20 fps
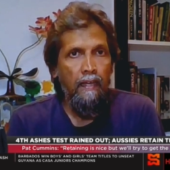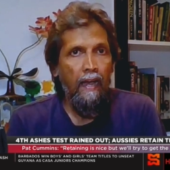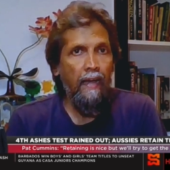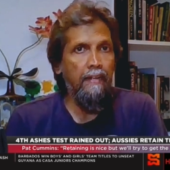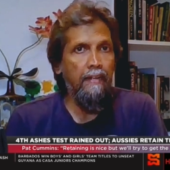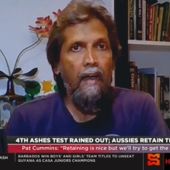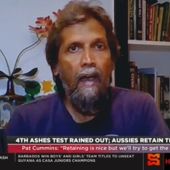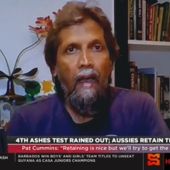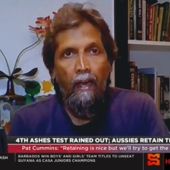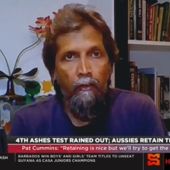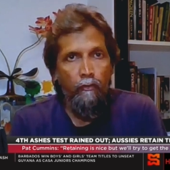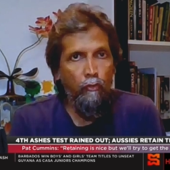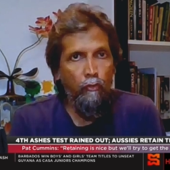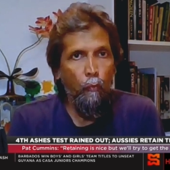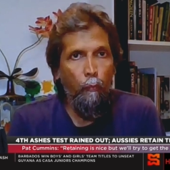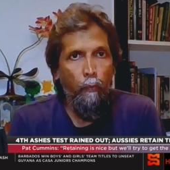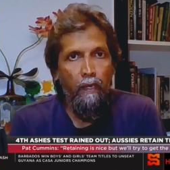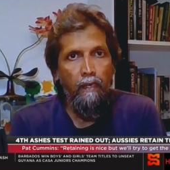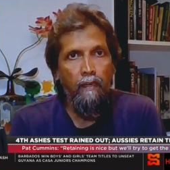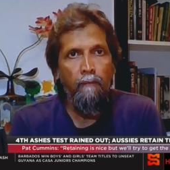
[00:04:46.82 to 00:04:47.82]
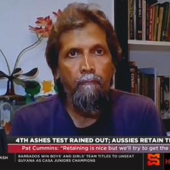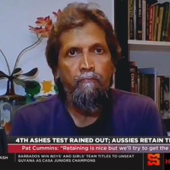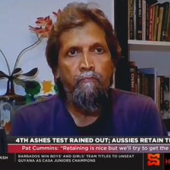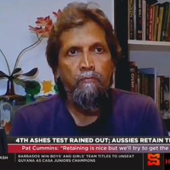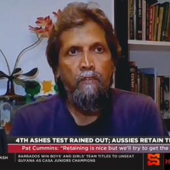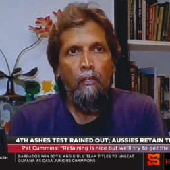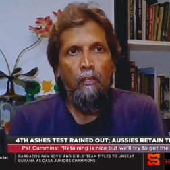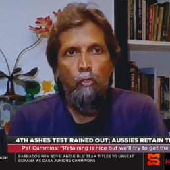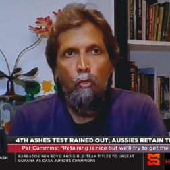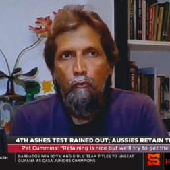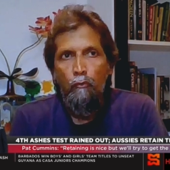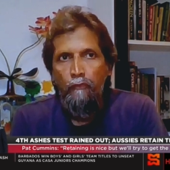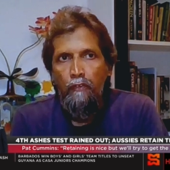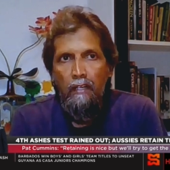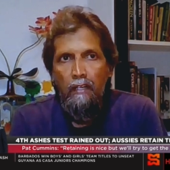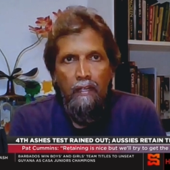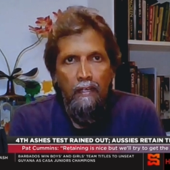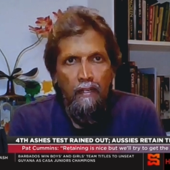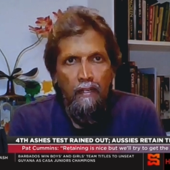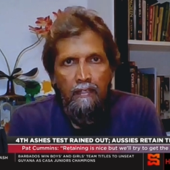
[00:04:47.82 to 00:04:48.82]
And either way, you've
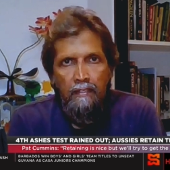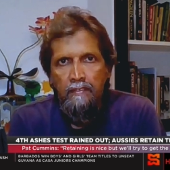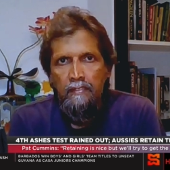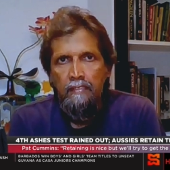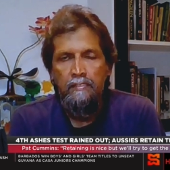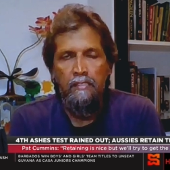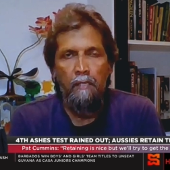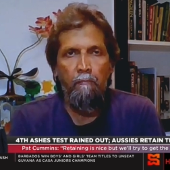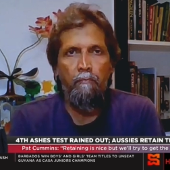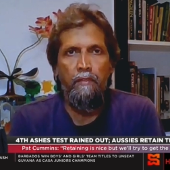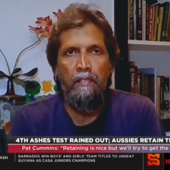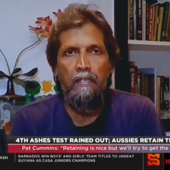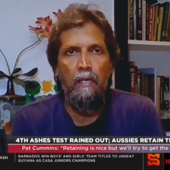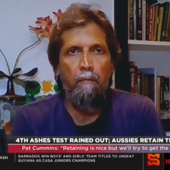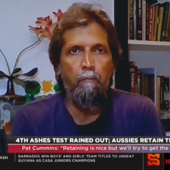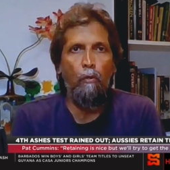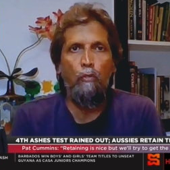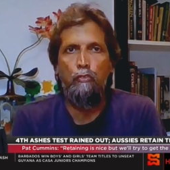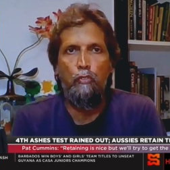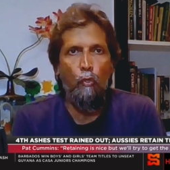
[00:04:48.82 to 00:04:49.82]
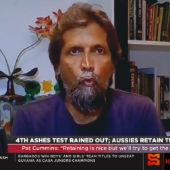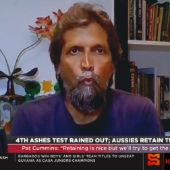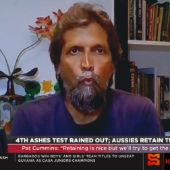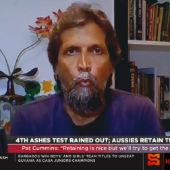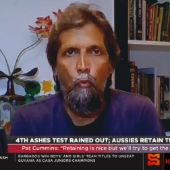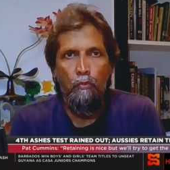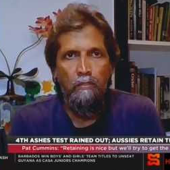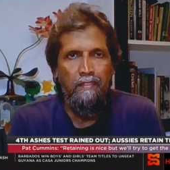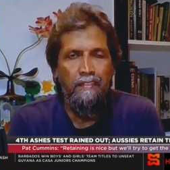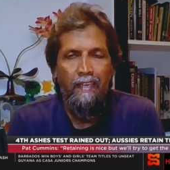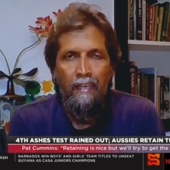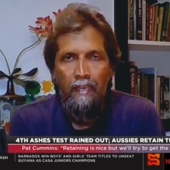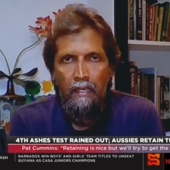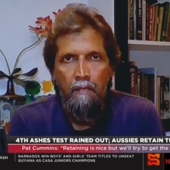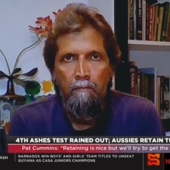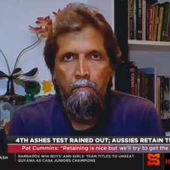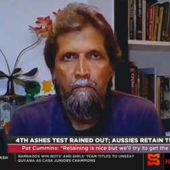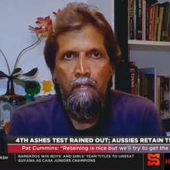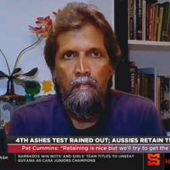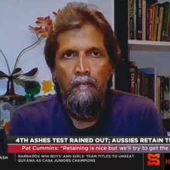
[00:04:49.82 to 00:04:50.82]
learned something about your own
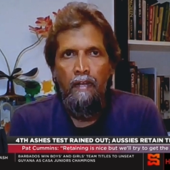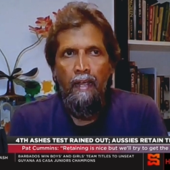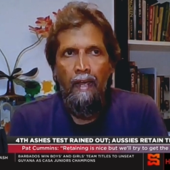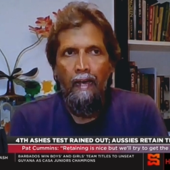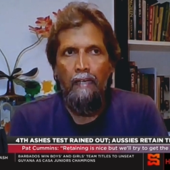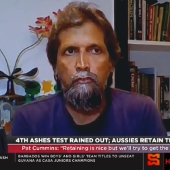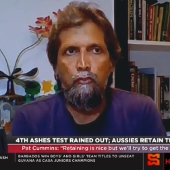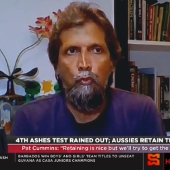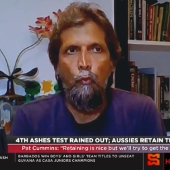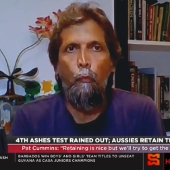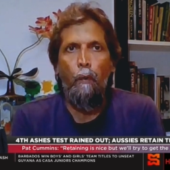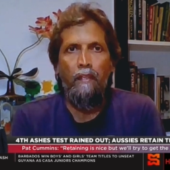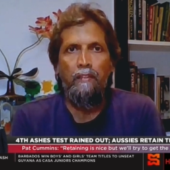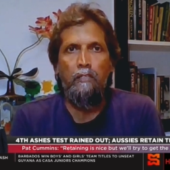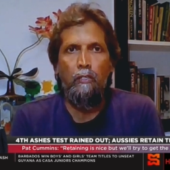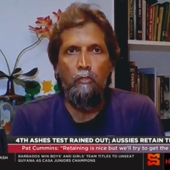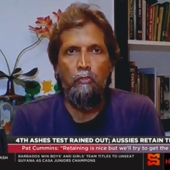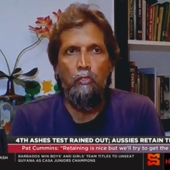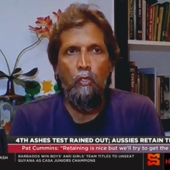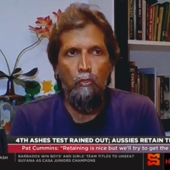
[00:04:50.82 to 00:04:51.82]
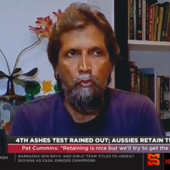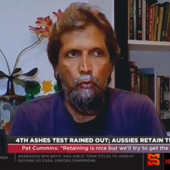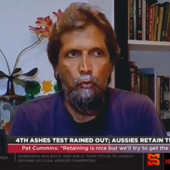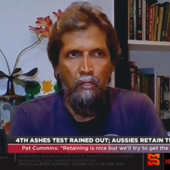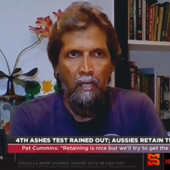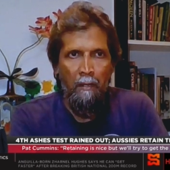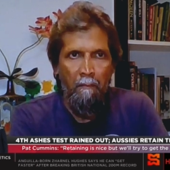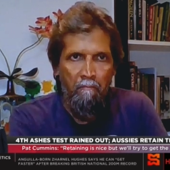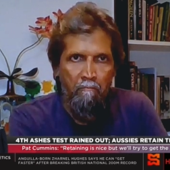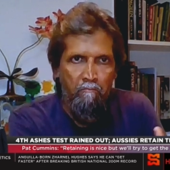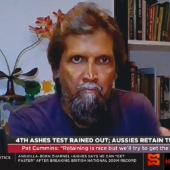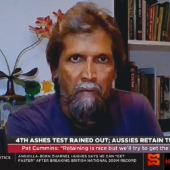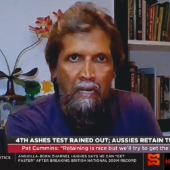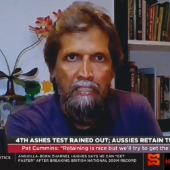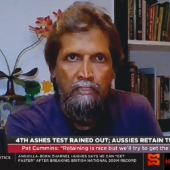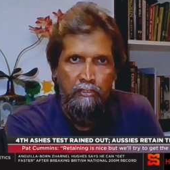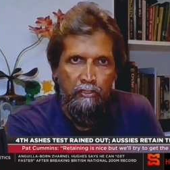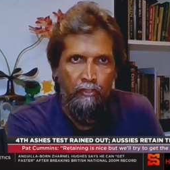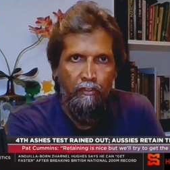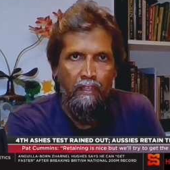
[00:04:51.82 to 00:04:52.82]
game as to whether or not you can
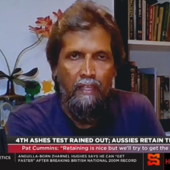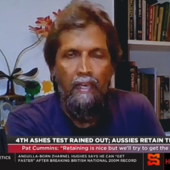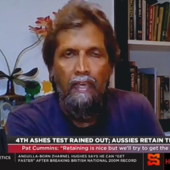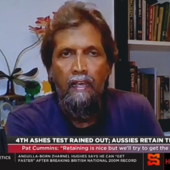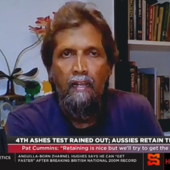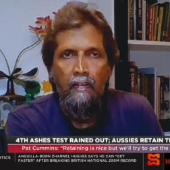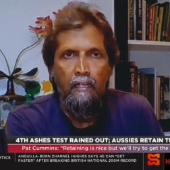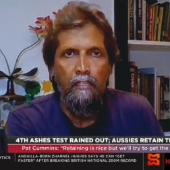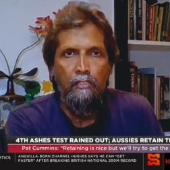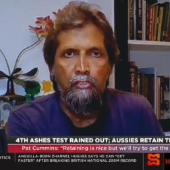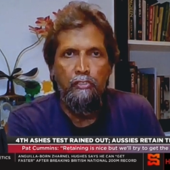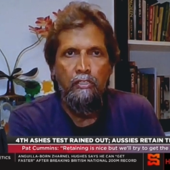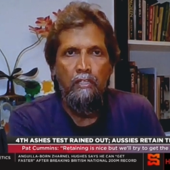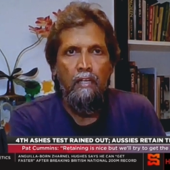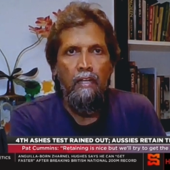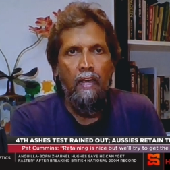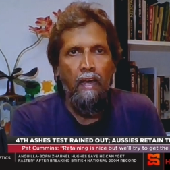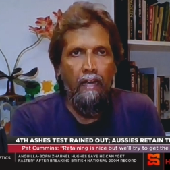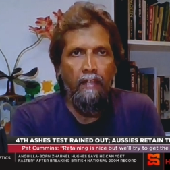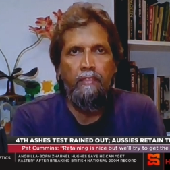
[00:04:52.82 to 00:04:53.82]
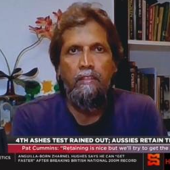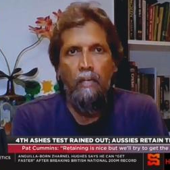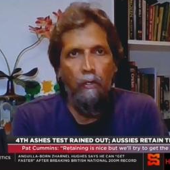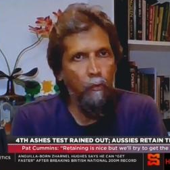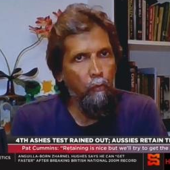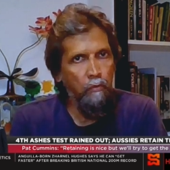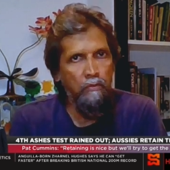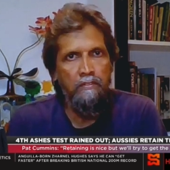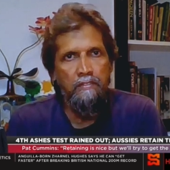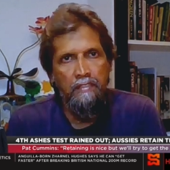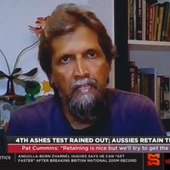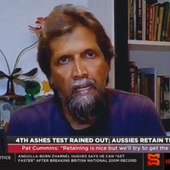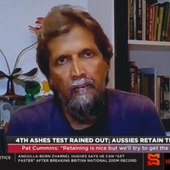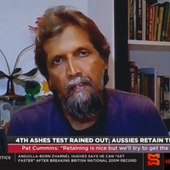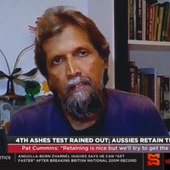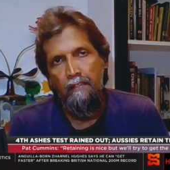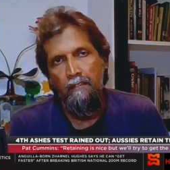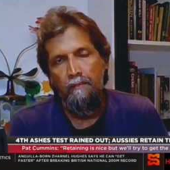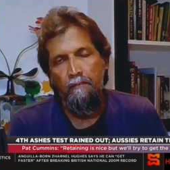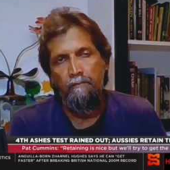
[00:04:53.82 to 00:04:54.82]
match the English at their own
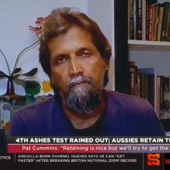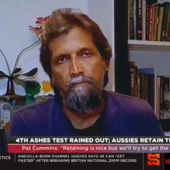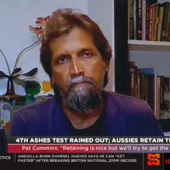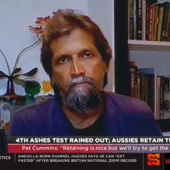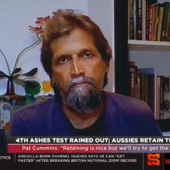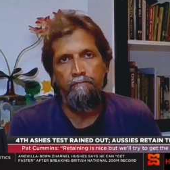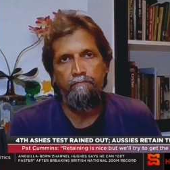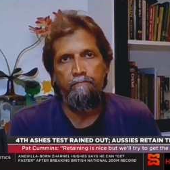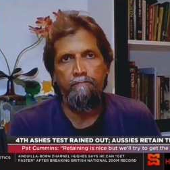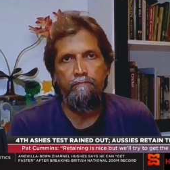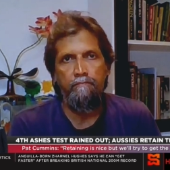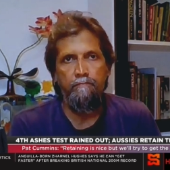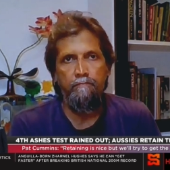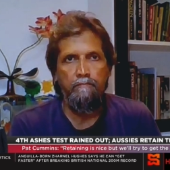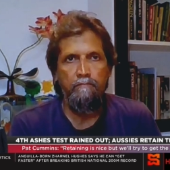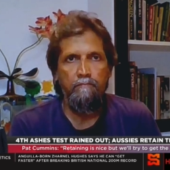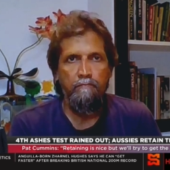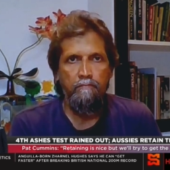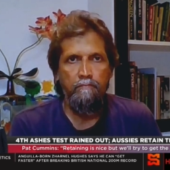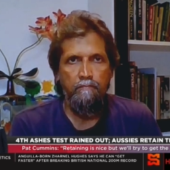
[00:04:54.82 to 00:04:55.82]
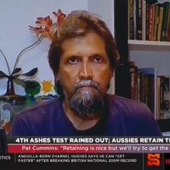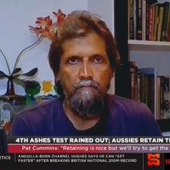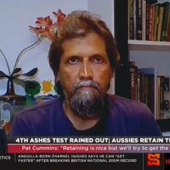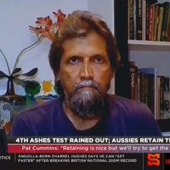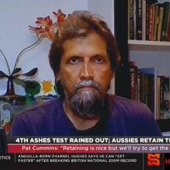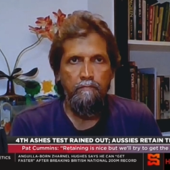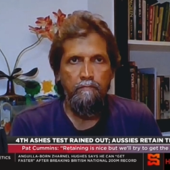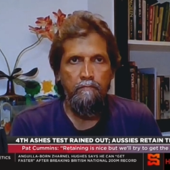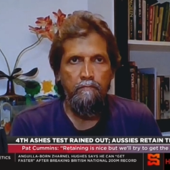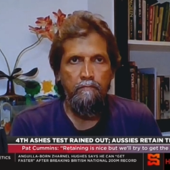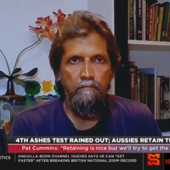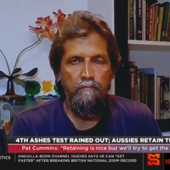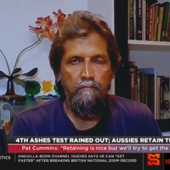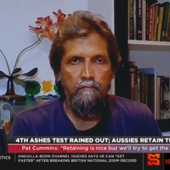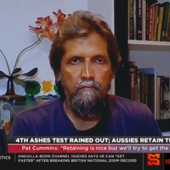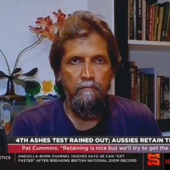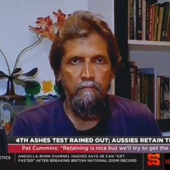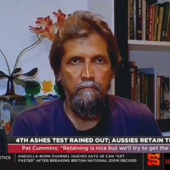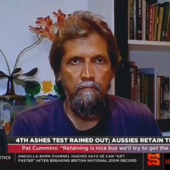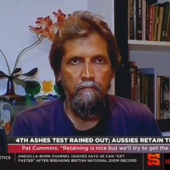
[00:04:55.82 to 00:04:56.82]
style. Yeah, and Faz speaking about the